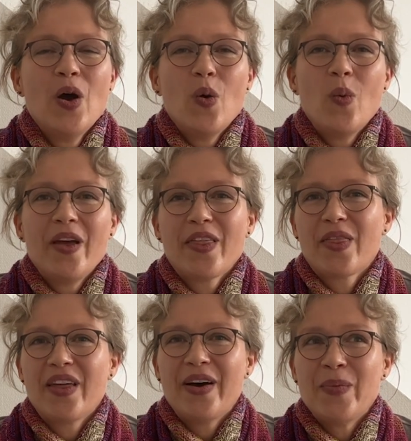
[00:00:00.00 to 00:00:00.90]
with
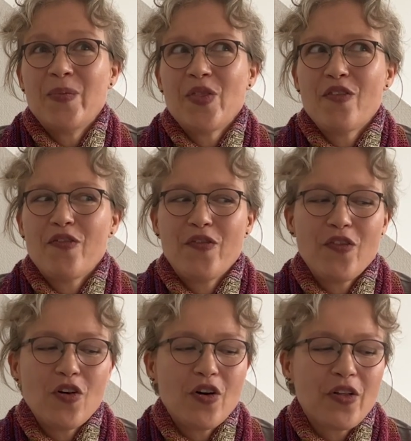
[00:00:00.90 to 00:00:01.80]
the
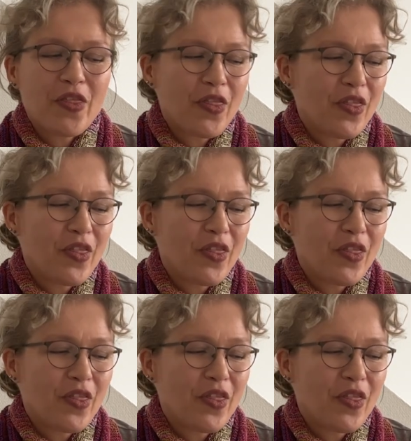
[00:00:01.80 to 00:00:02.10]
4th